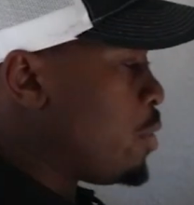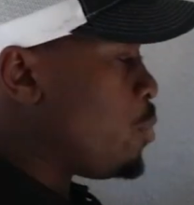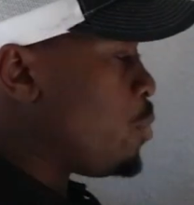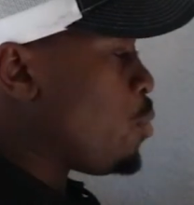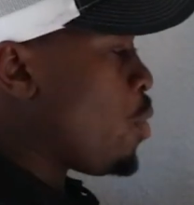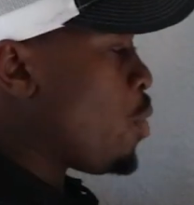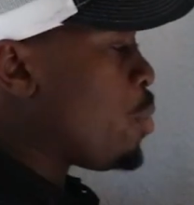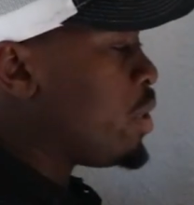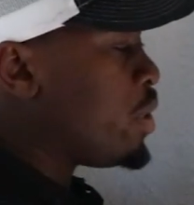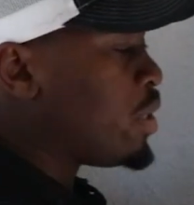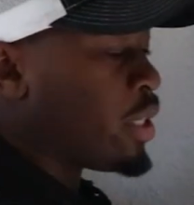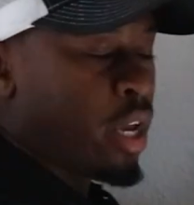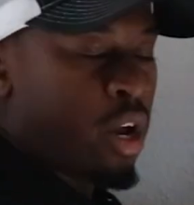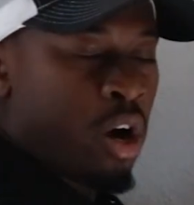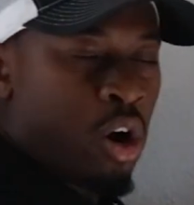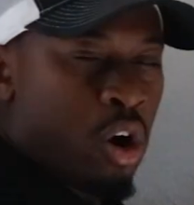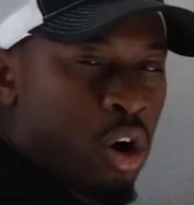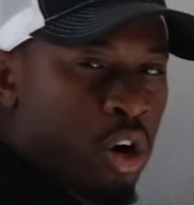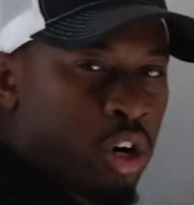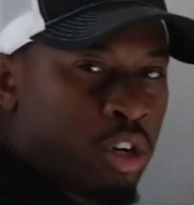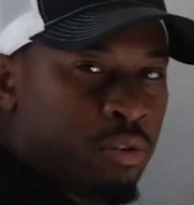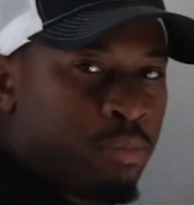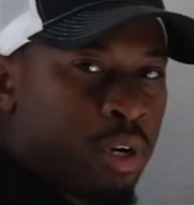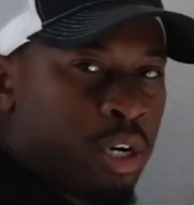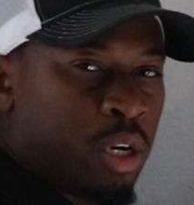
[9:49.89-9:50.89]
And when we say
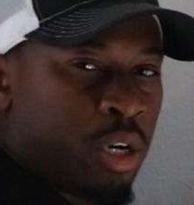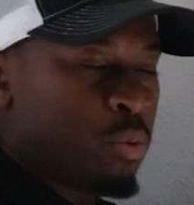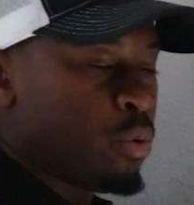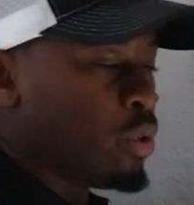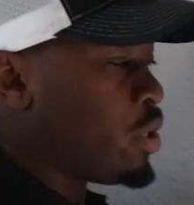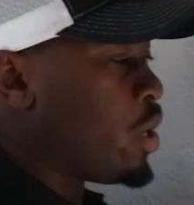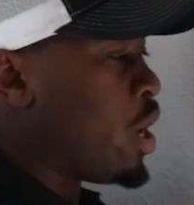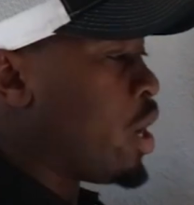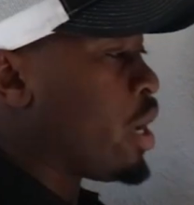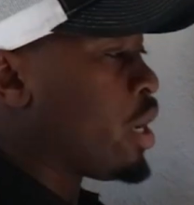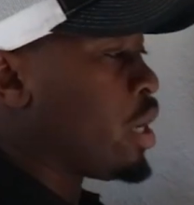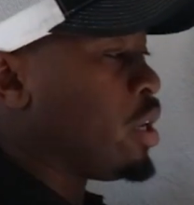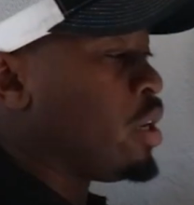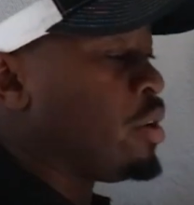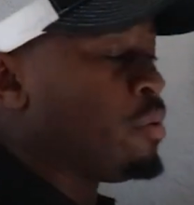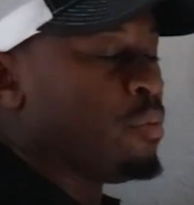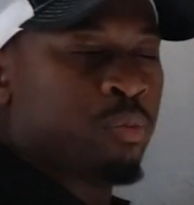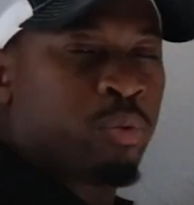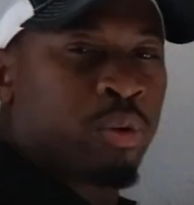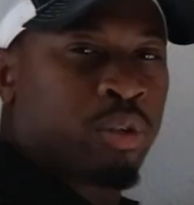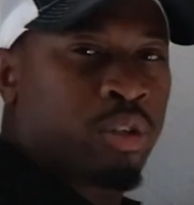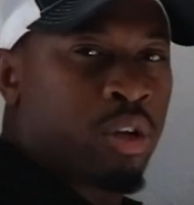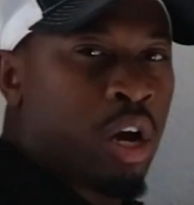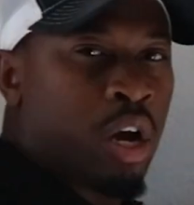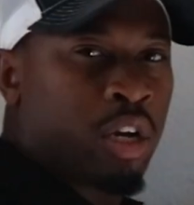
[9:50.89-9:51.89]
hard money, we're
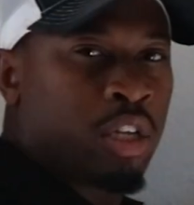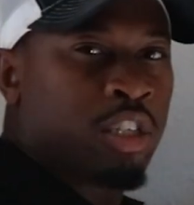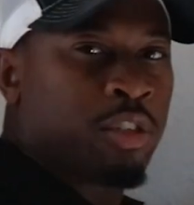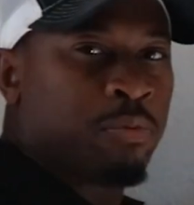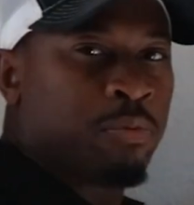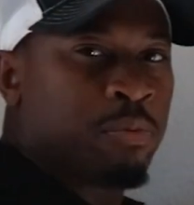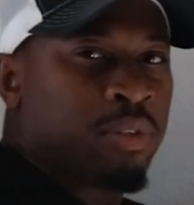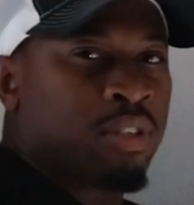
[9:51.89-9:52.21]
talking